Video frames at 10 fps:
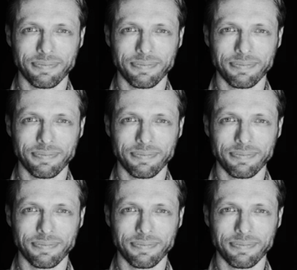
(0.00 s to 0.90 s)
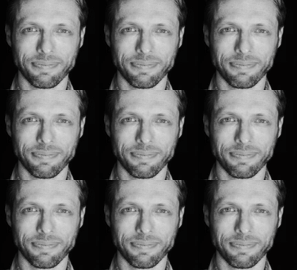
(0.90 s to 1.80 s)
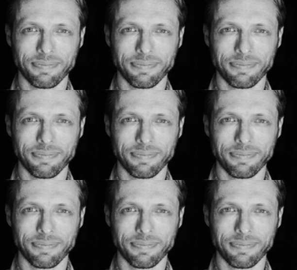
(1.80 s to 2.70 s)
This is a still picture; no speech is visible.